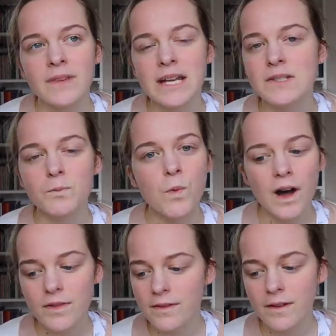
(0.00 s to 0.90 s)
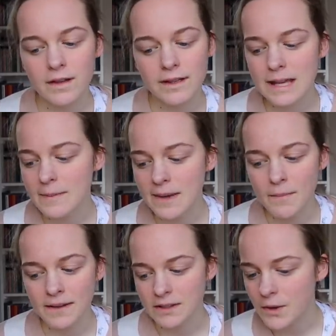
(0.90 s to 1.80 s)
It's worth keeping in
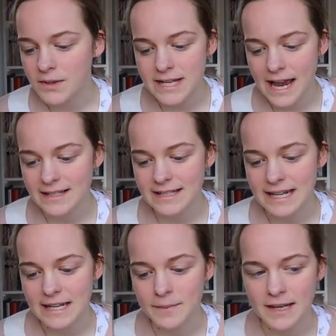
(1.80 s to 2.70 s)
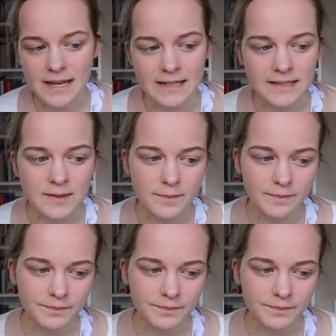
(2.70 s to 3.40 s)
mind the context here because